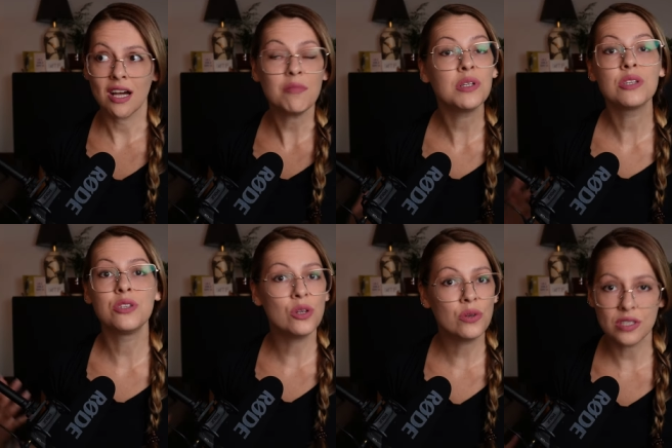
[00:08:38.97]
I'm a
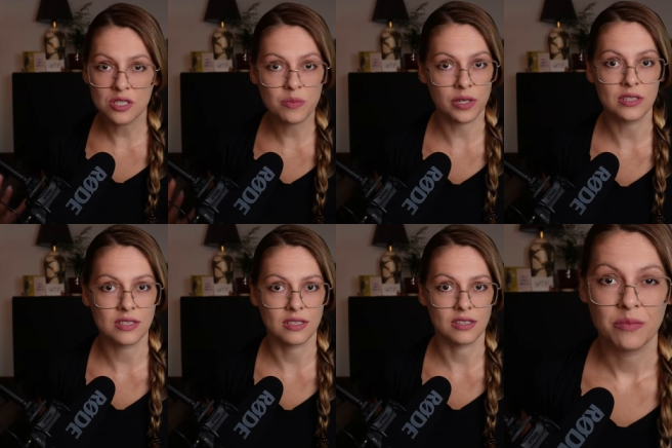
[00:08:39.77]
curious
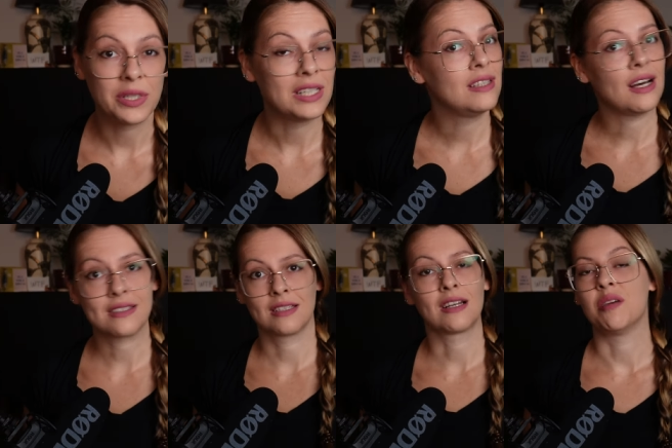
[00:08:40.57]
person, but it
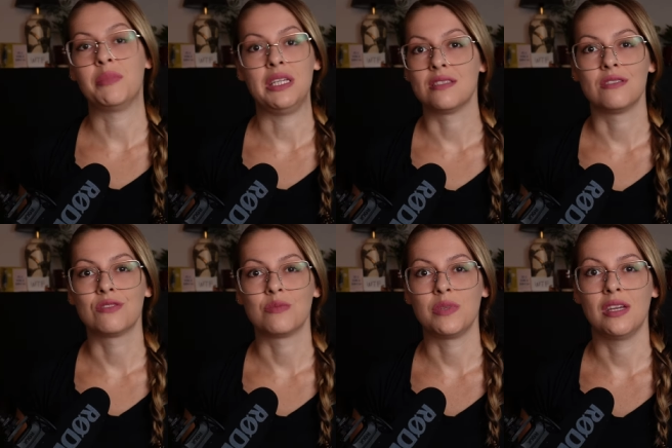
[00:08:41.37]
doesn't come easy
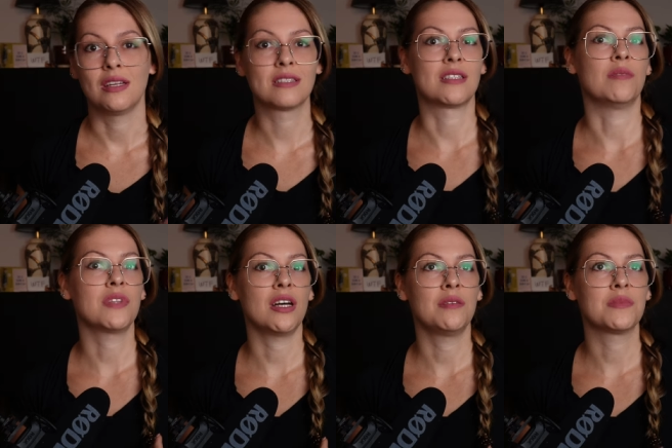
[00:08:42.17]
to me. And
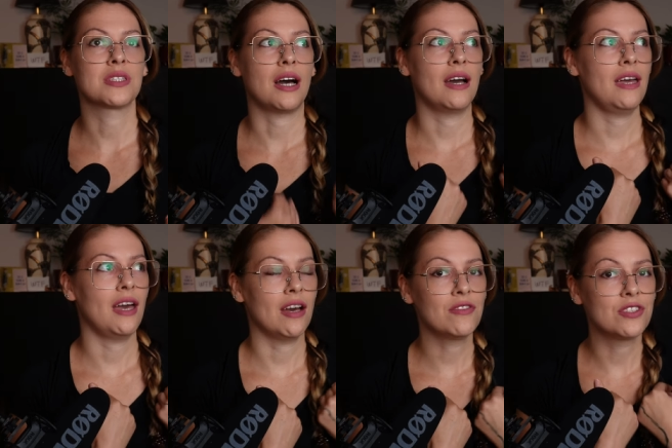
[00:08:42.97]
sometimes I
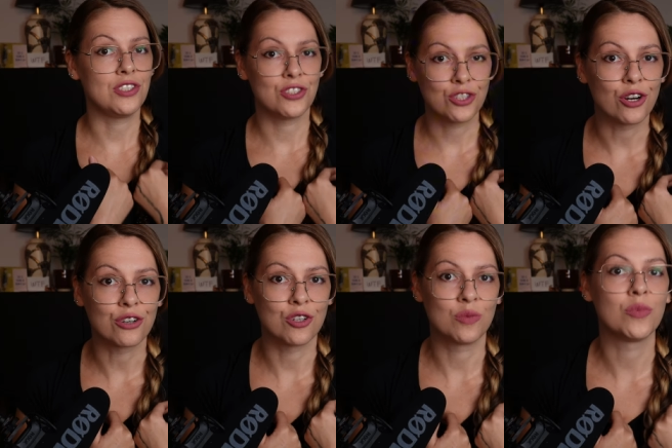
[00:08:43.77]
have the
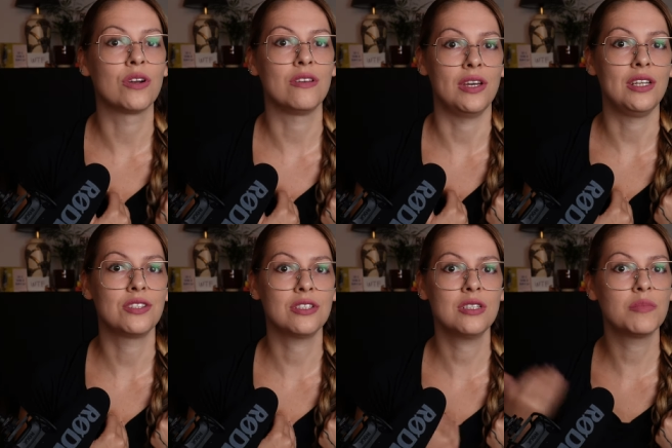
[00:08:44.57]
internal
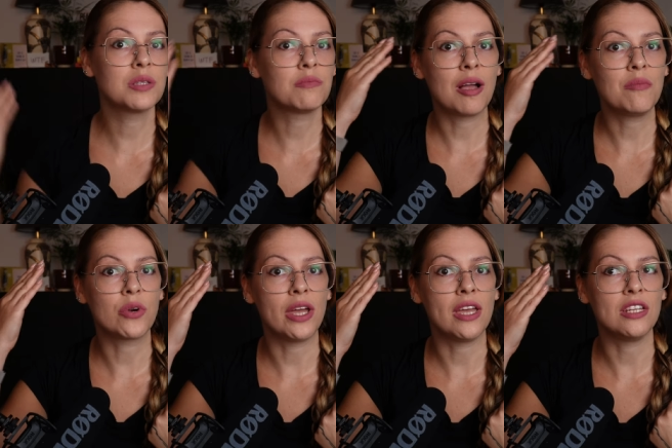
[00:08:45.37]
motivation, but my
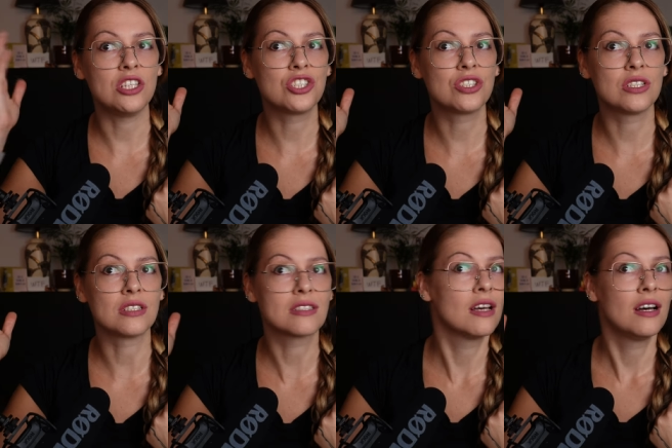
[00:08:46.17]
brain is
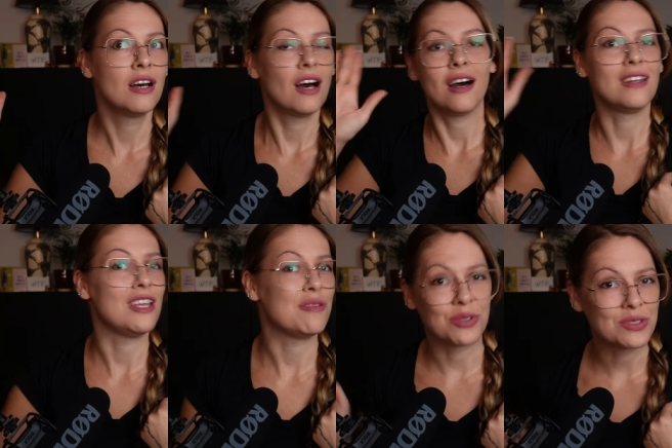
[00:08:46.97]
just
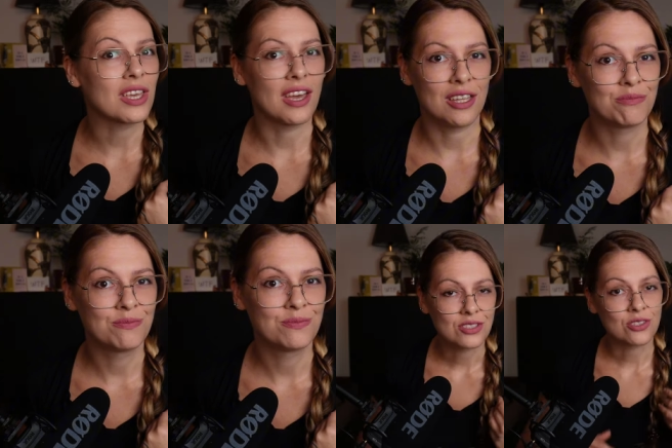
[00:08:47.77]
unable to can.
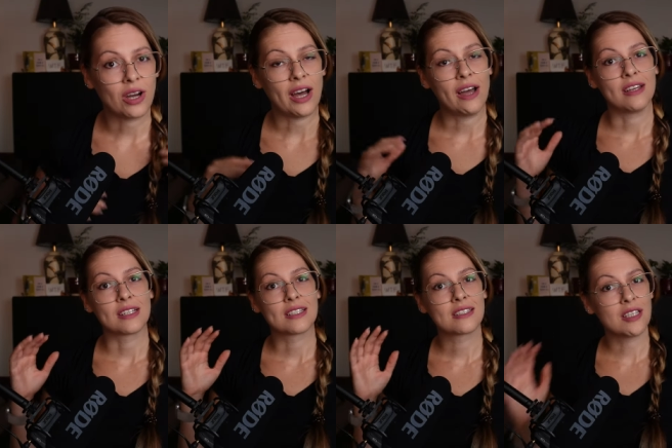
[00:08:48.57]
So I
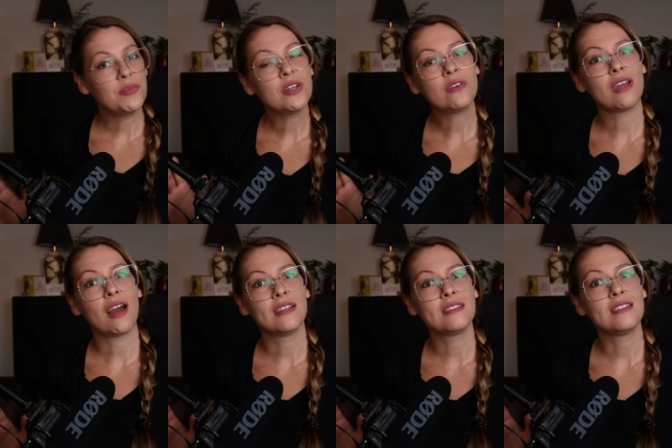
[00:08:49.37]
accept the
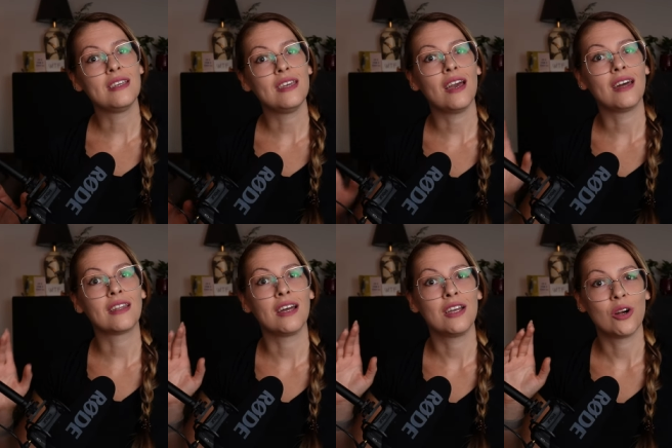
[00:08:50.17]
reality and
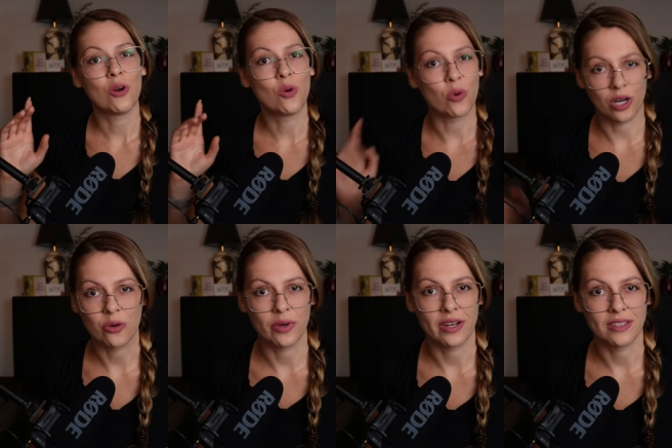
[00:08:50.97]
I
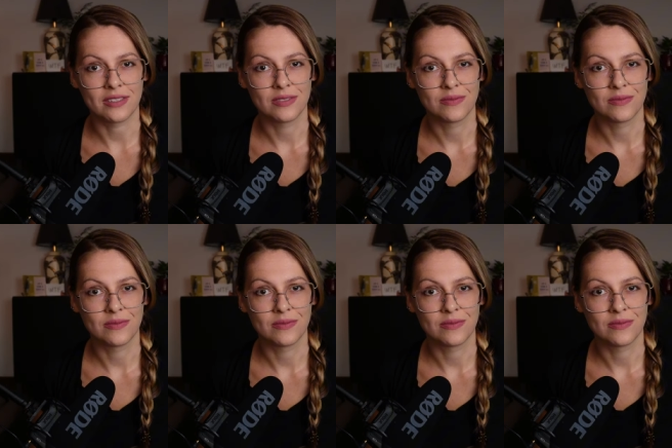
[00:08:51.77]
work with it.